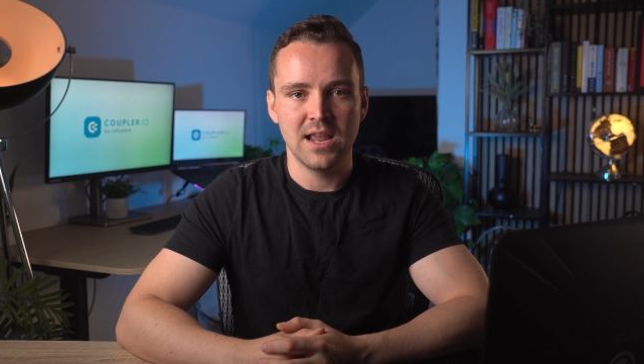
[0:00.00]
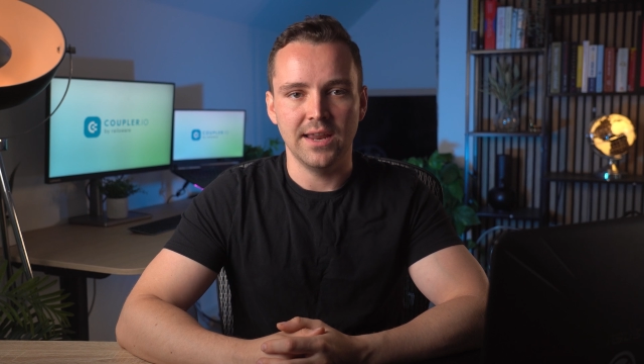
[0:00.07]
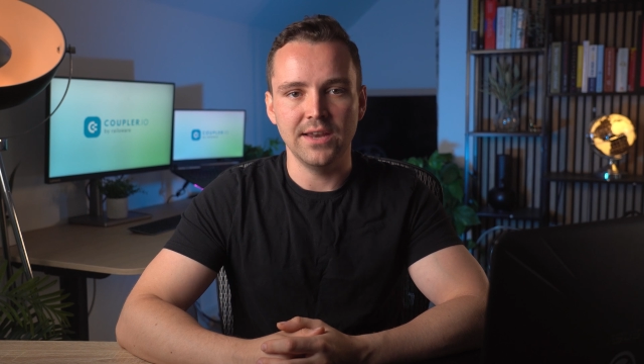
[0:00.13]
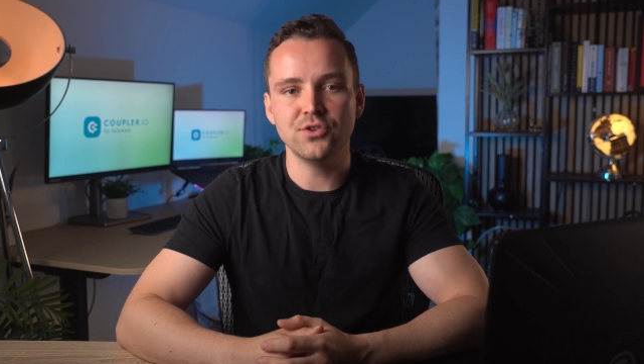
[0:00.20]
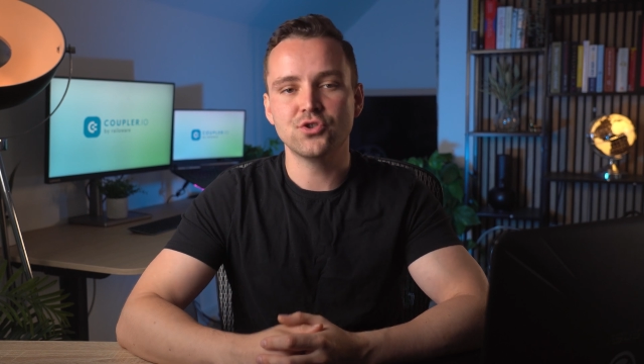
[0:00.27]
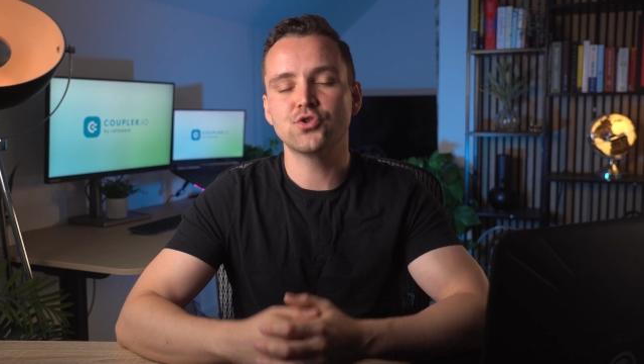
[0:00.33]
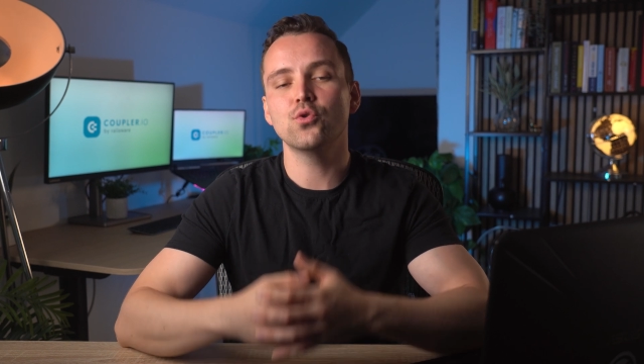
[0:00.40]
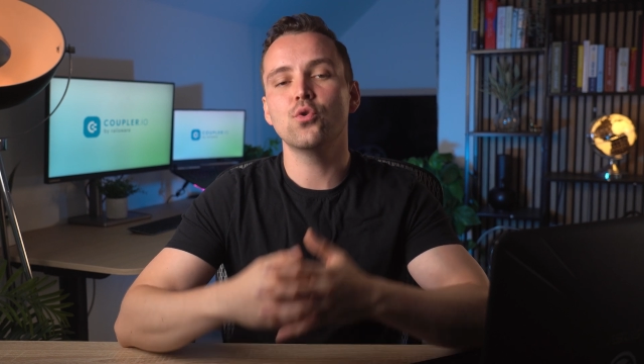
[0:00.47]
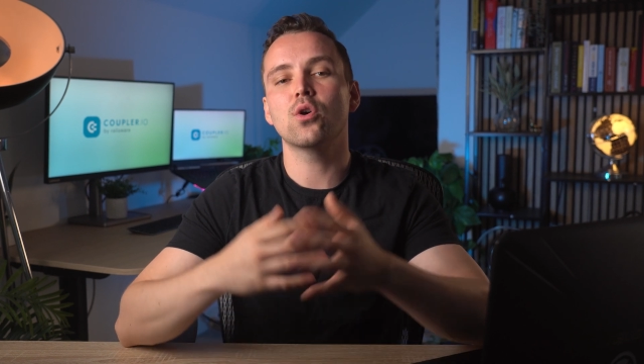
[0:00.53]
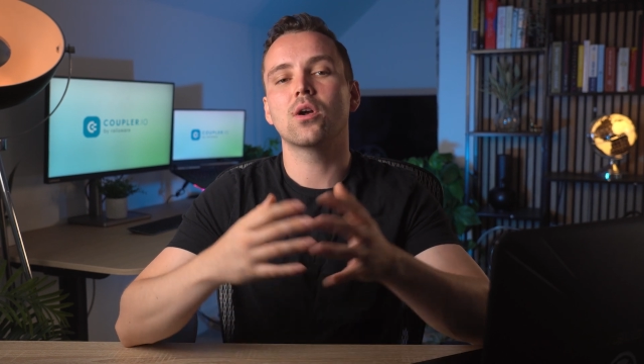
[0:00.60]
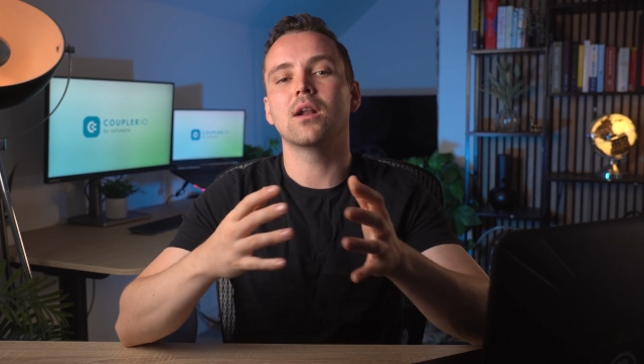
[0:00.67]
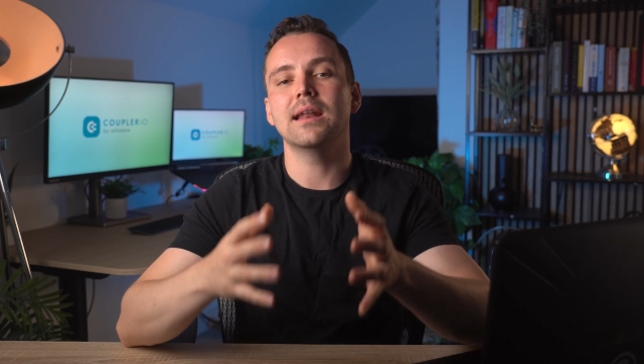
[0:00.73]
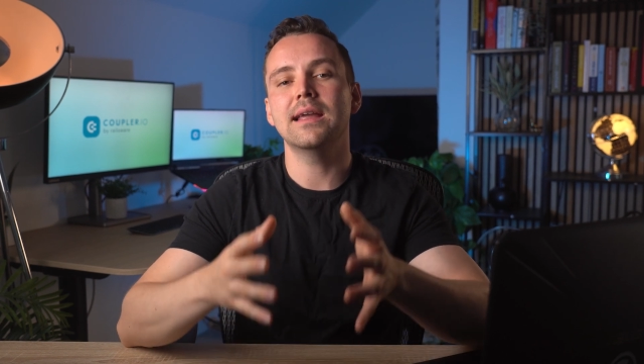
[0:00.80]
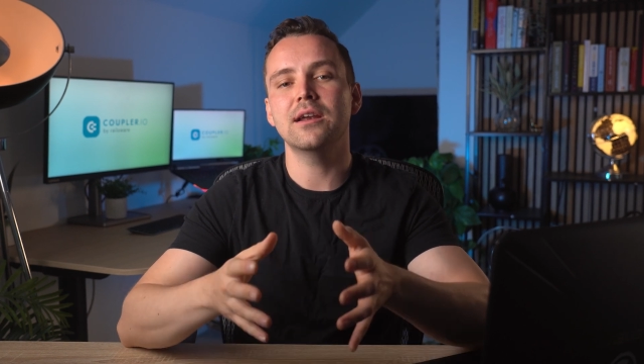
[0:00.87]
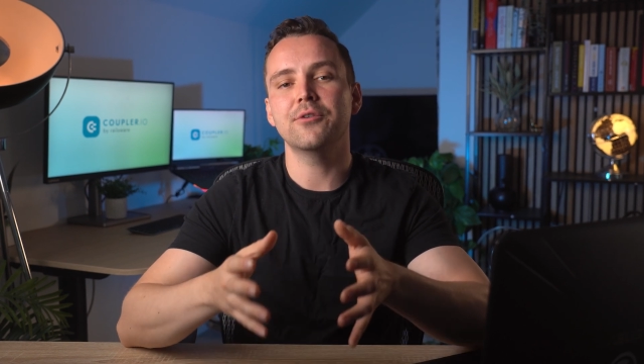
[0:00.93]
ensure
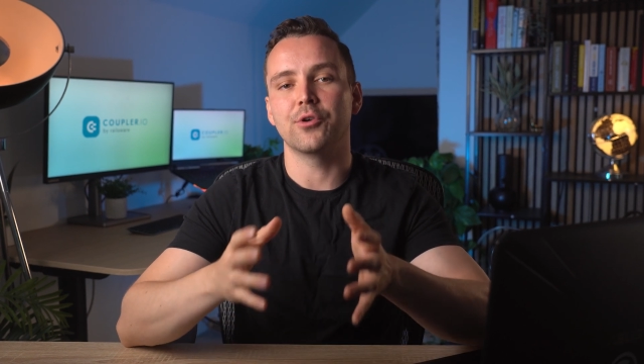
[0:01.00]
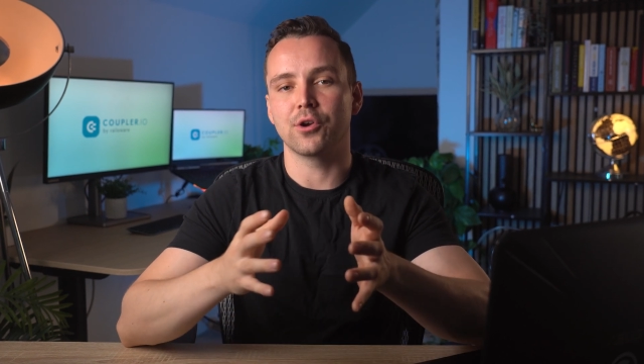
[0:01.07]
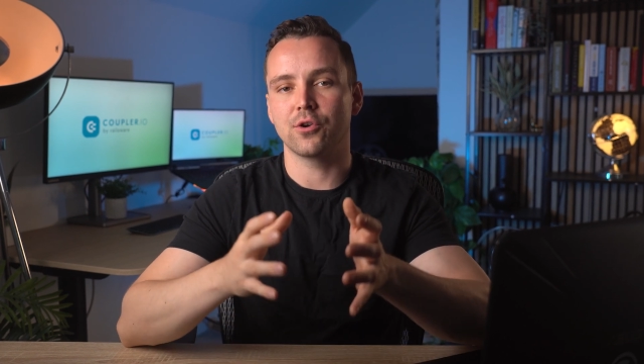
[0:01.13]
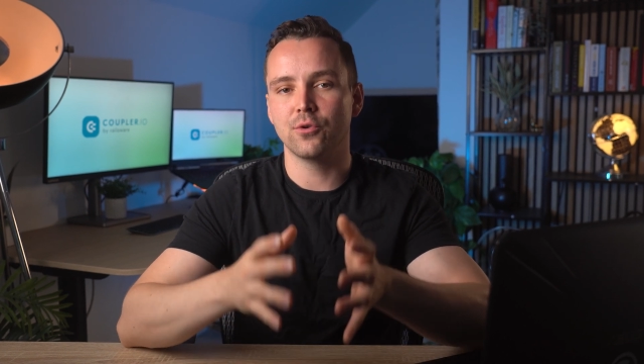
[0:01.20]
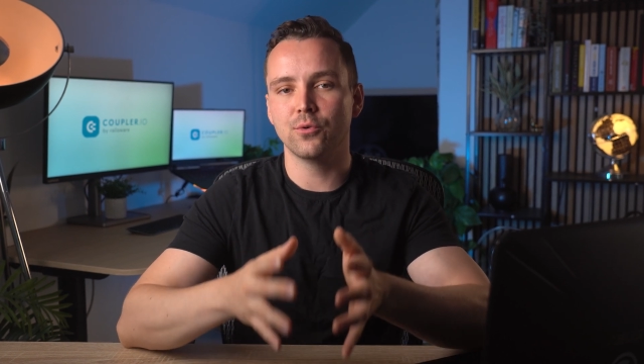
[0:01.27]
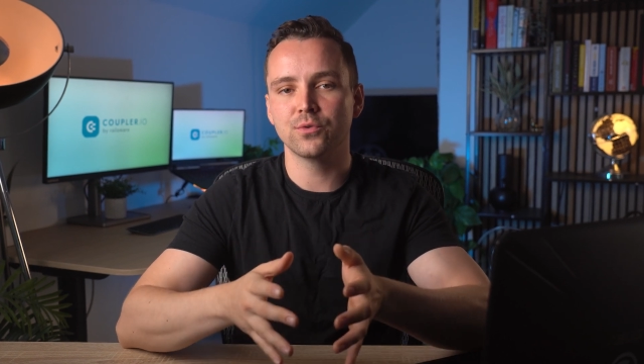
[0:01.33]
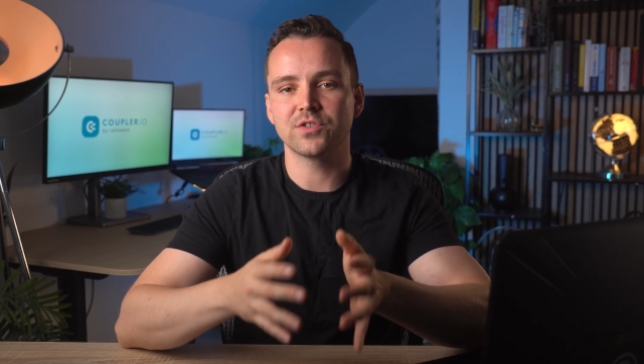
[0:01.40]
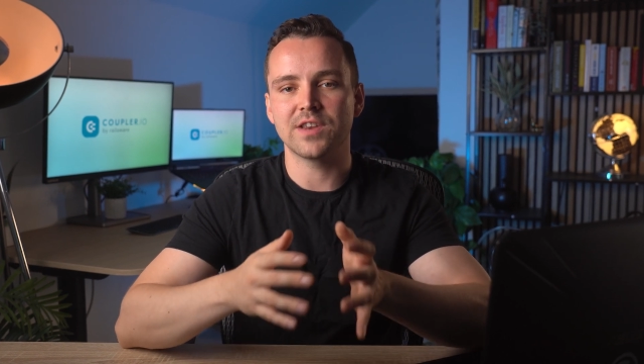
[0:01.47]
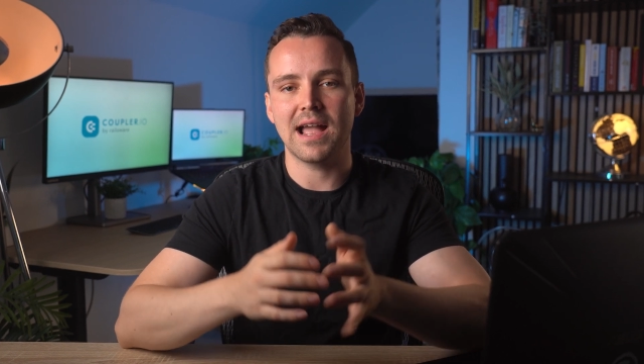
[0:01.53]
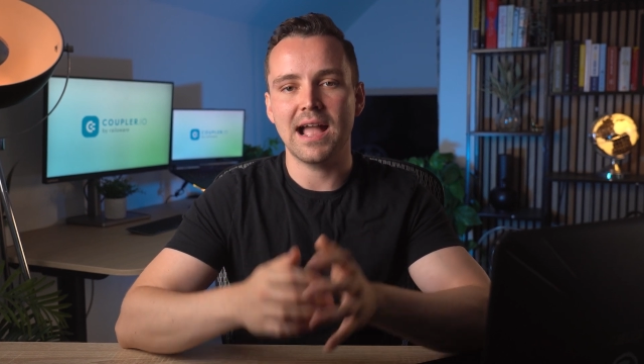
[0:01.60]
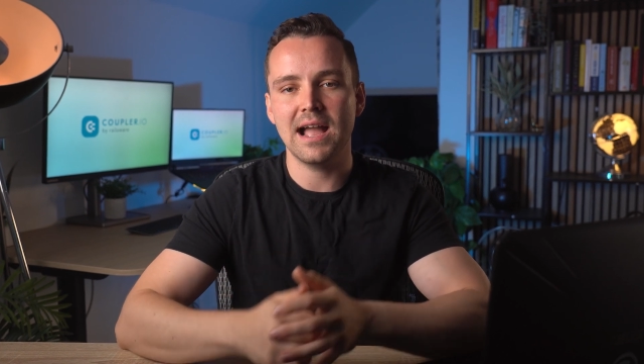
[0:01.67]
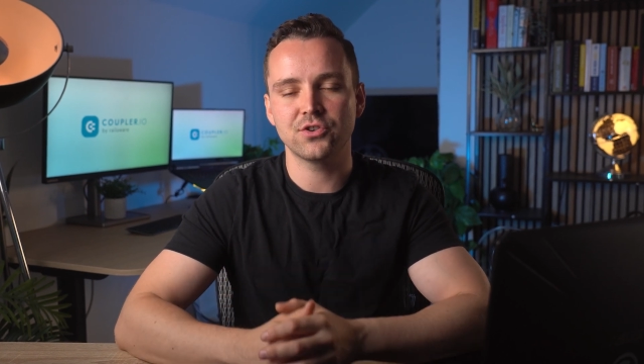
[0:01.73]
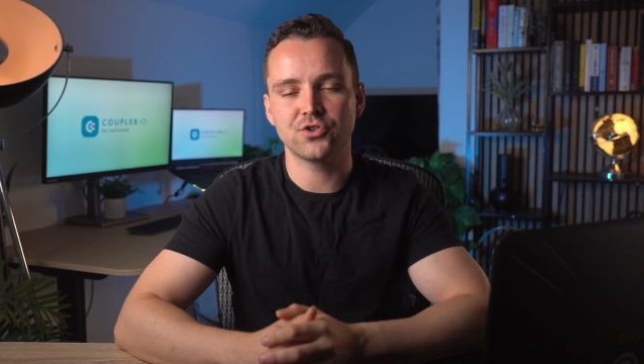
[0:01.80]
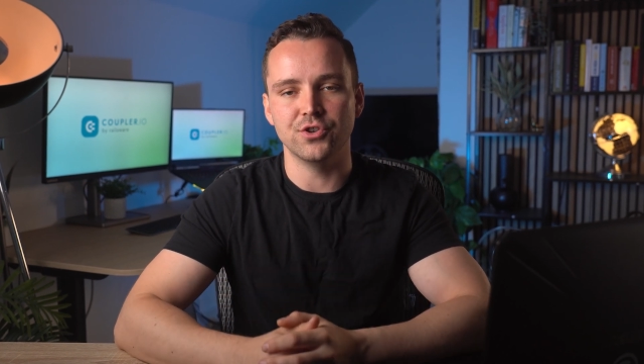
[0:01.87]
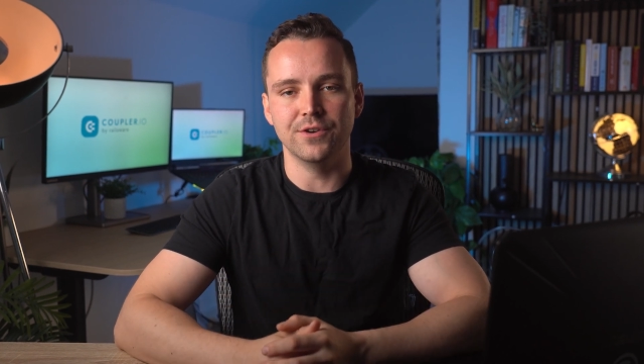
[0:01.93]
clearer calls to
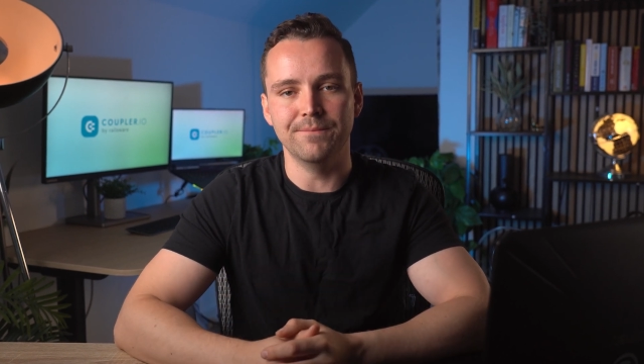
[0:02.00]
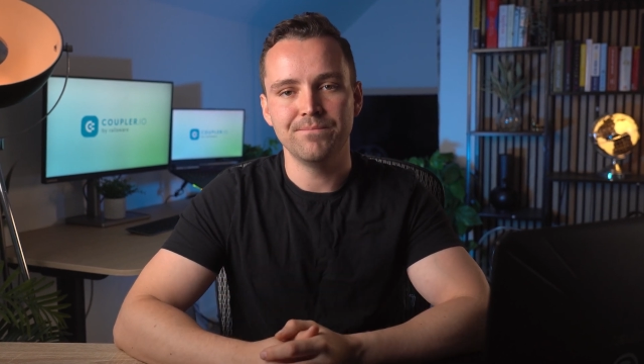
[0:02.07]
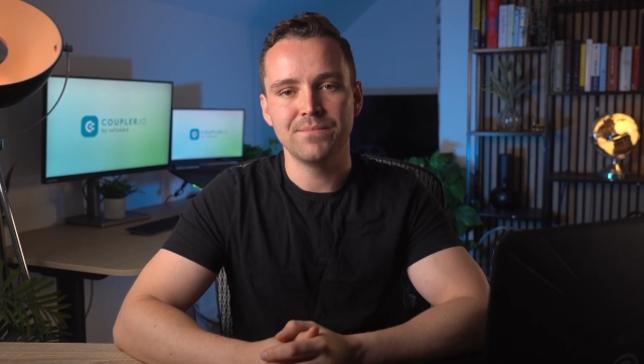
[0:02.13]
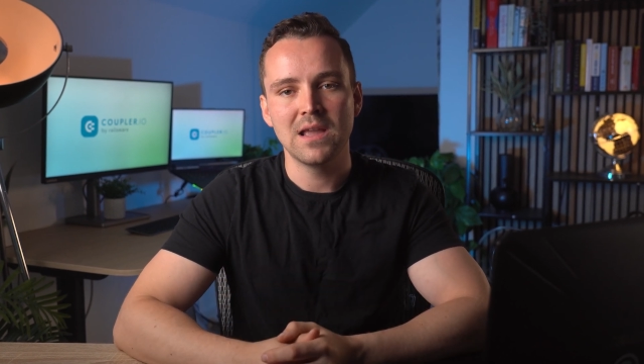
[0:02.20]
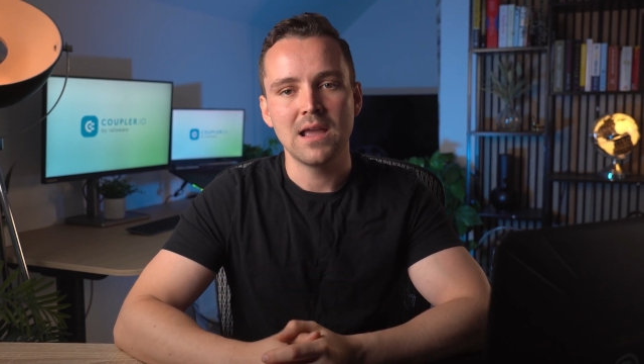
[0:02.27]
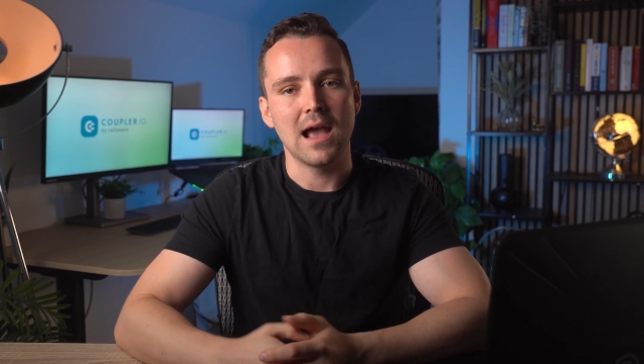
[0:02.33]
action,